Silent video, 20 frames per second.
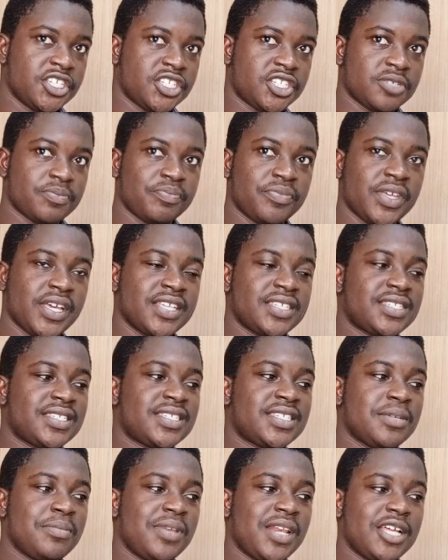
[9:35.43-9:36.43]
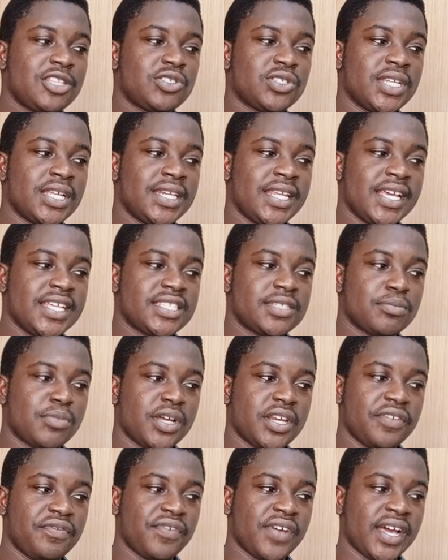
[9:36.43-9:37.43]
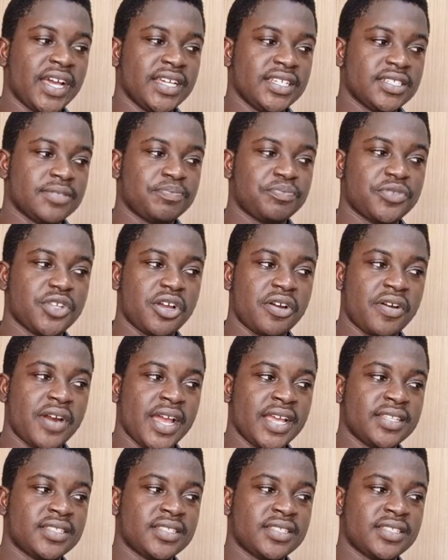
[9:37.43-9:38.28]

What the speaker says: It's similar to the date modified. All right.